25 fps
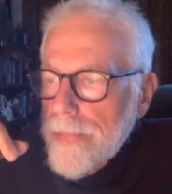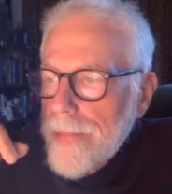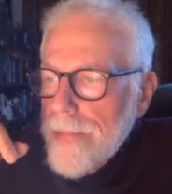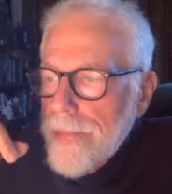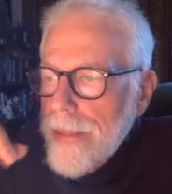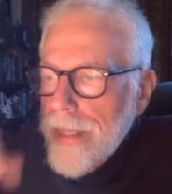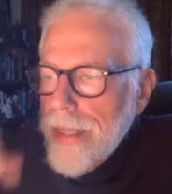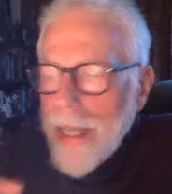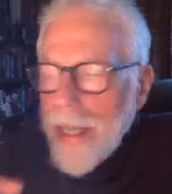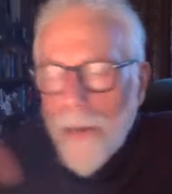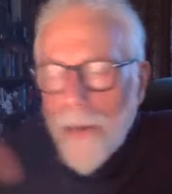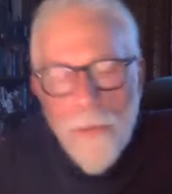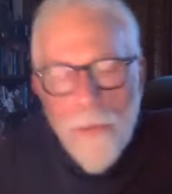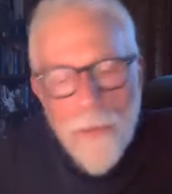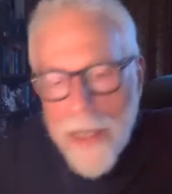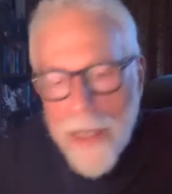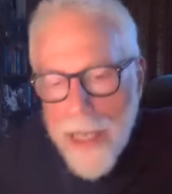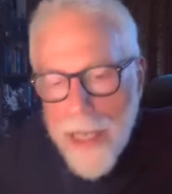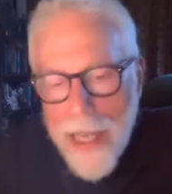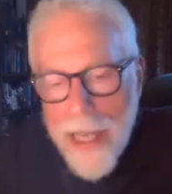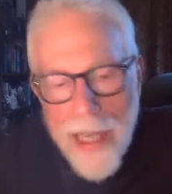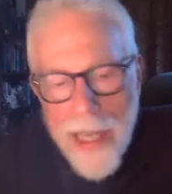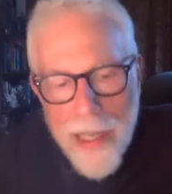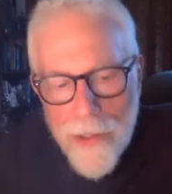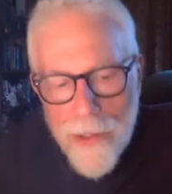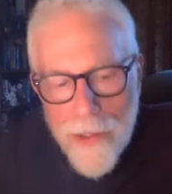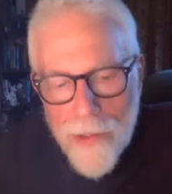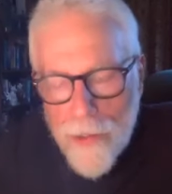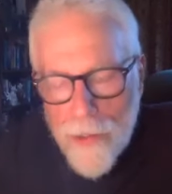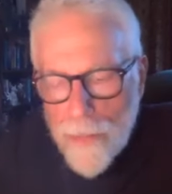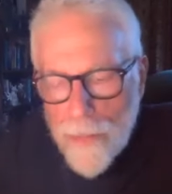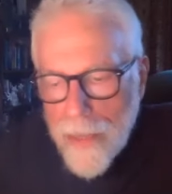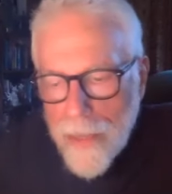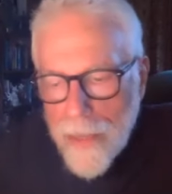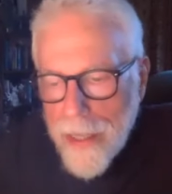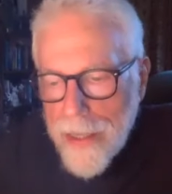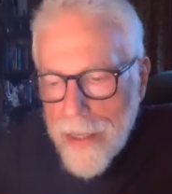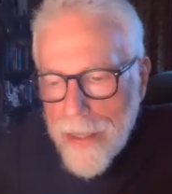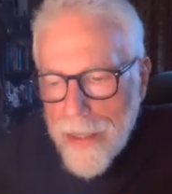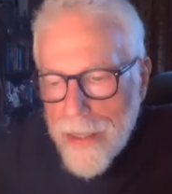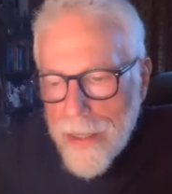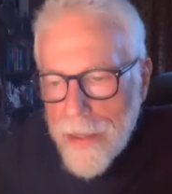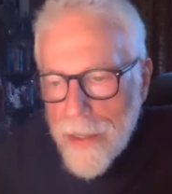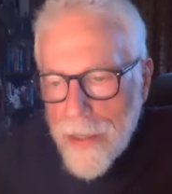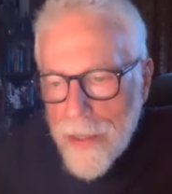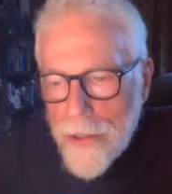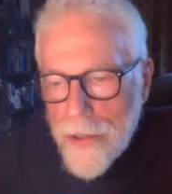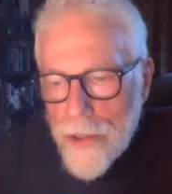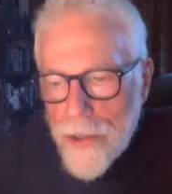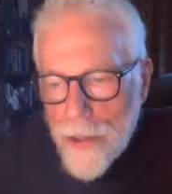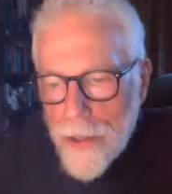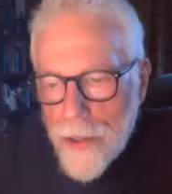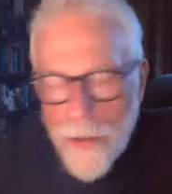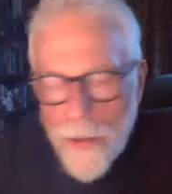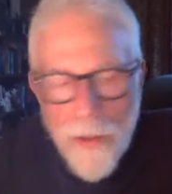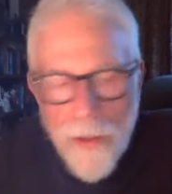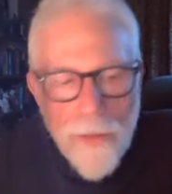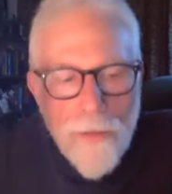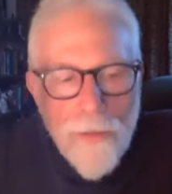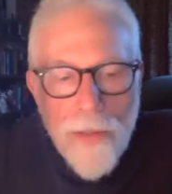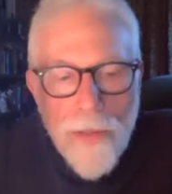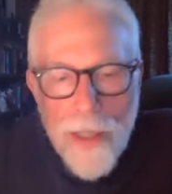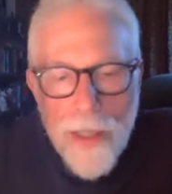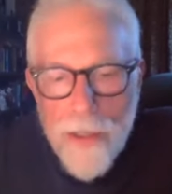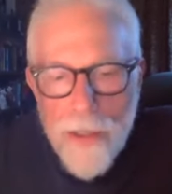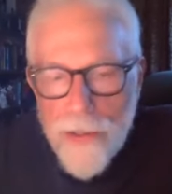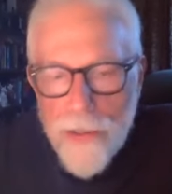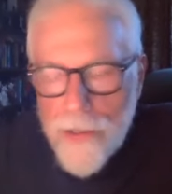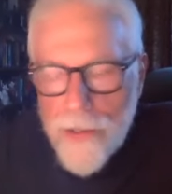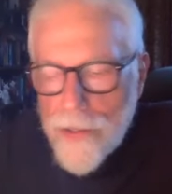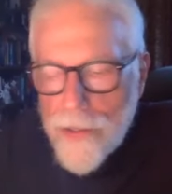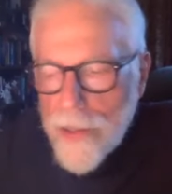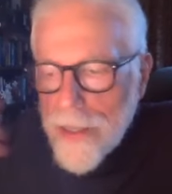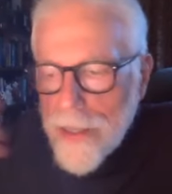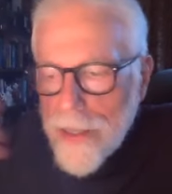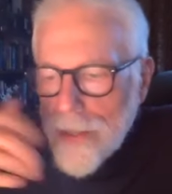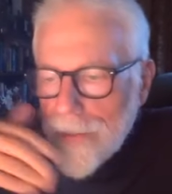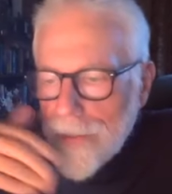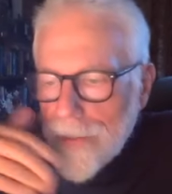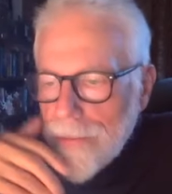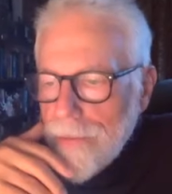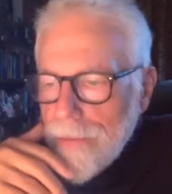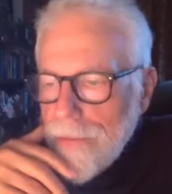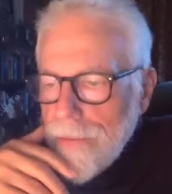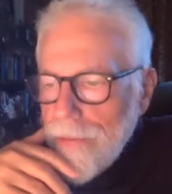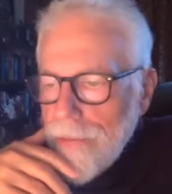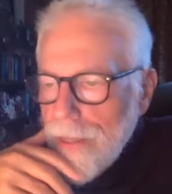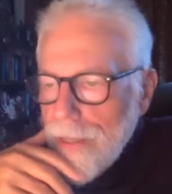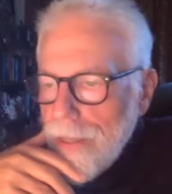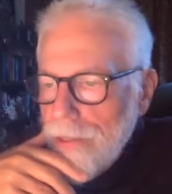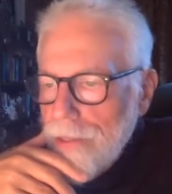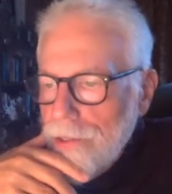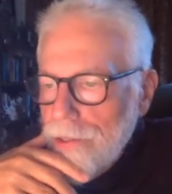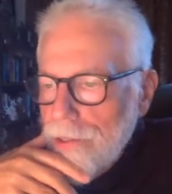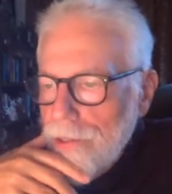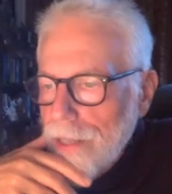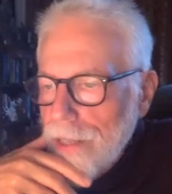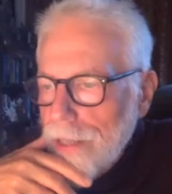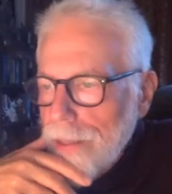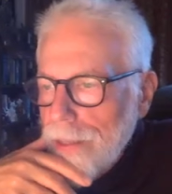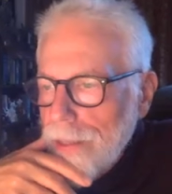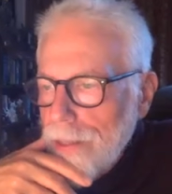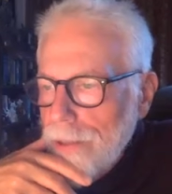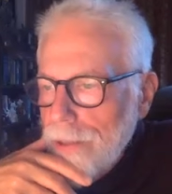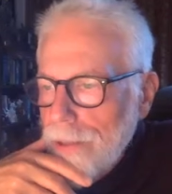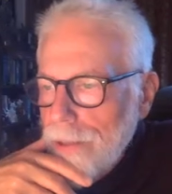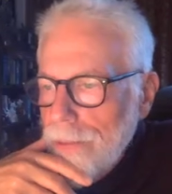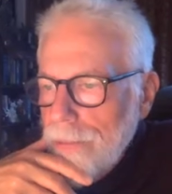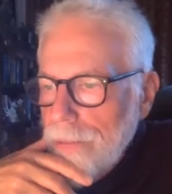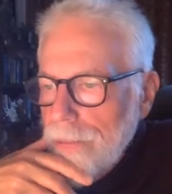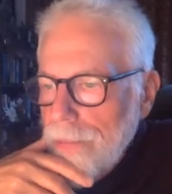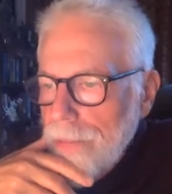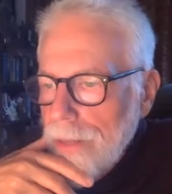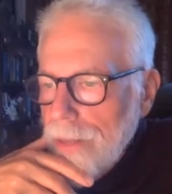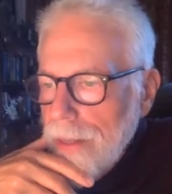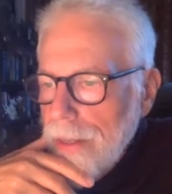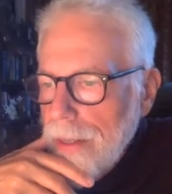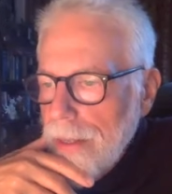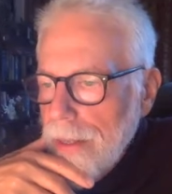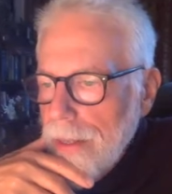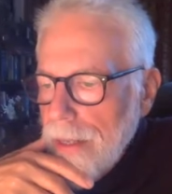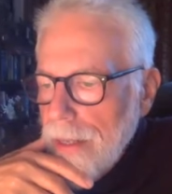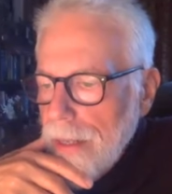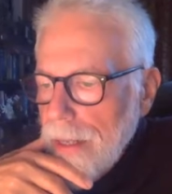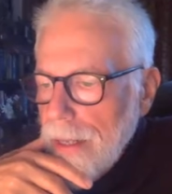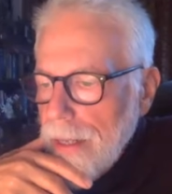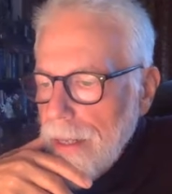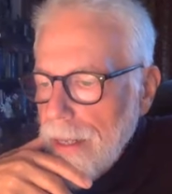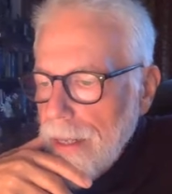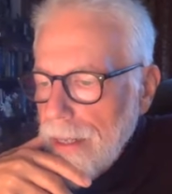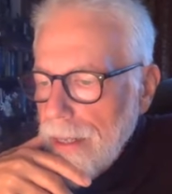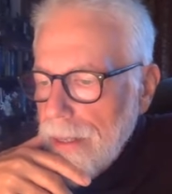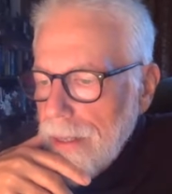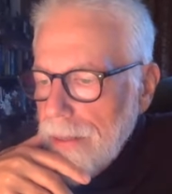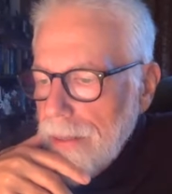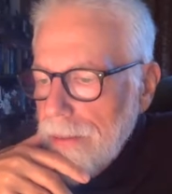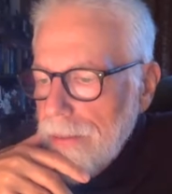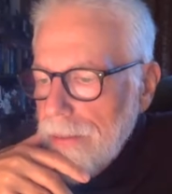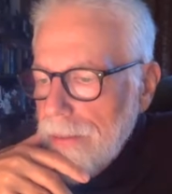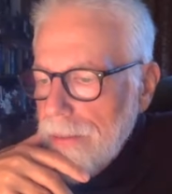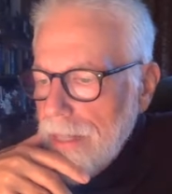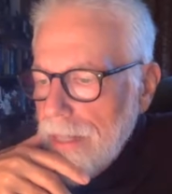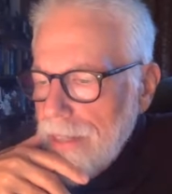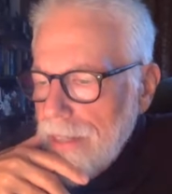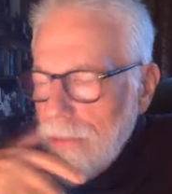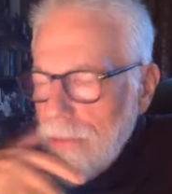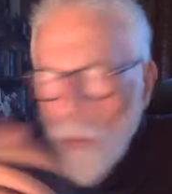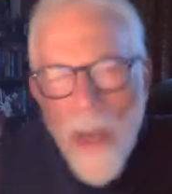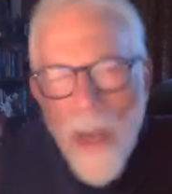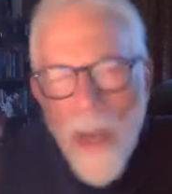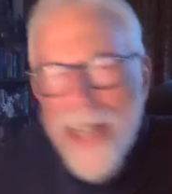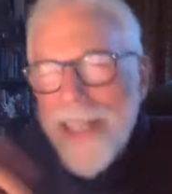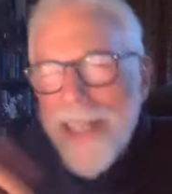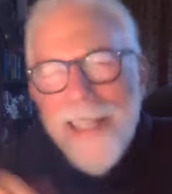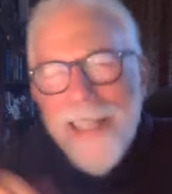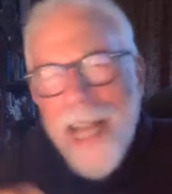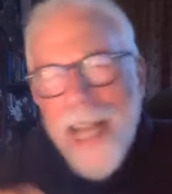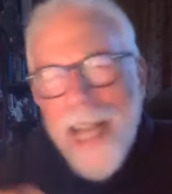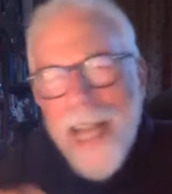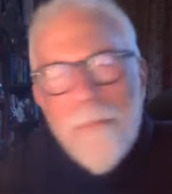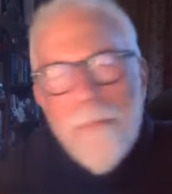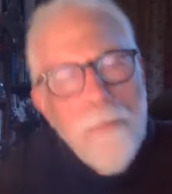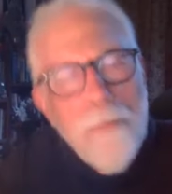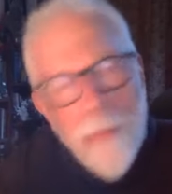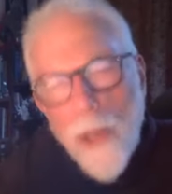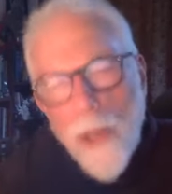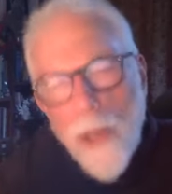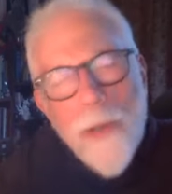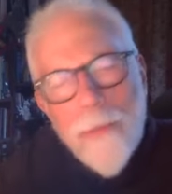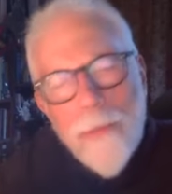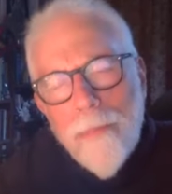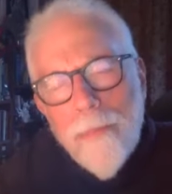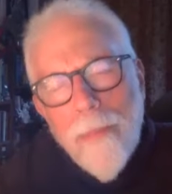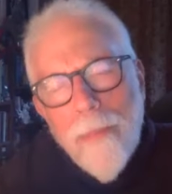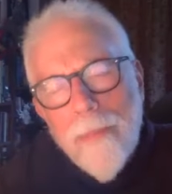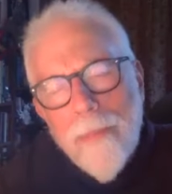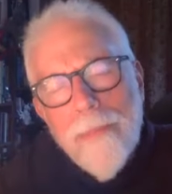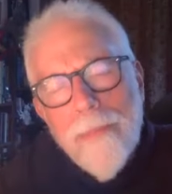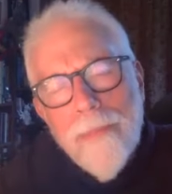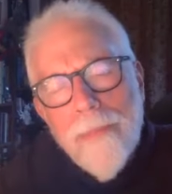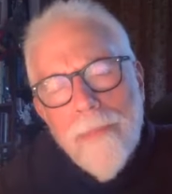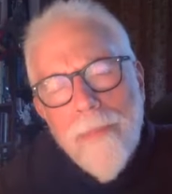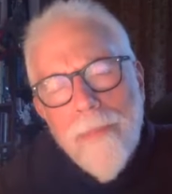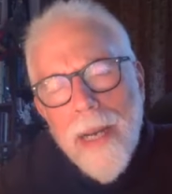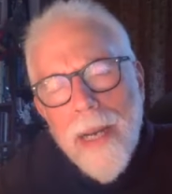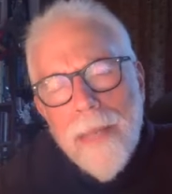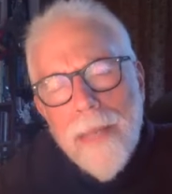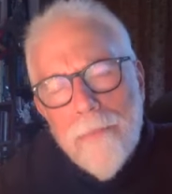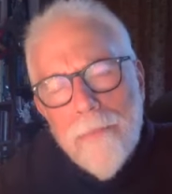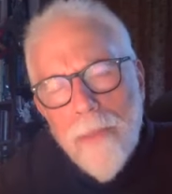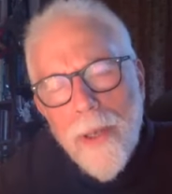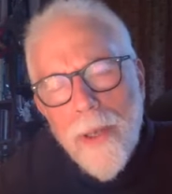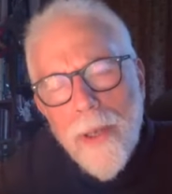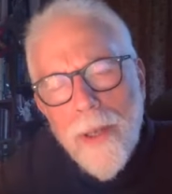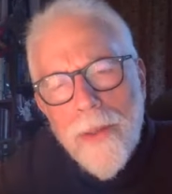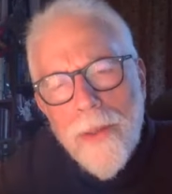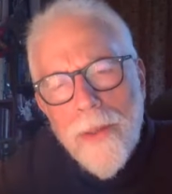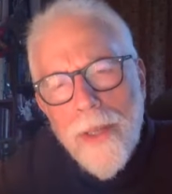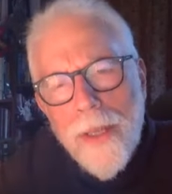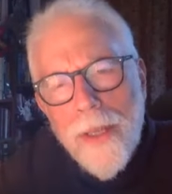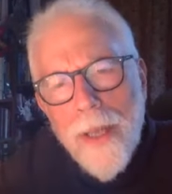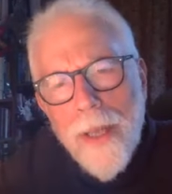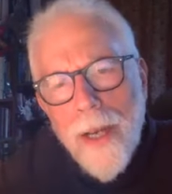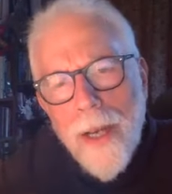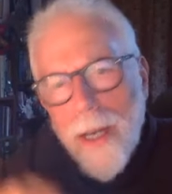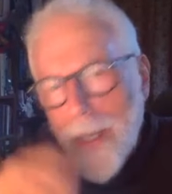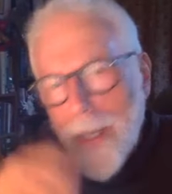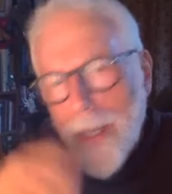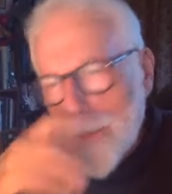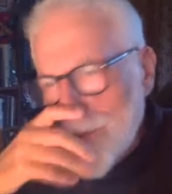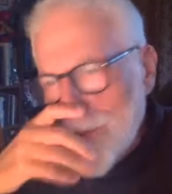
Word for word: Yeah, when I asked my initiator, Phyllis Seckler, I said, why did I burn my Book of the Law?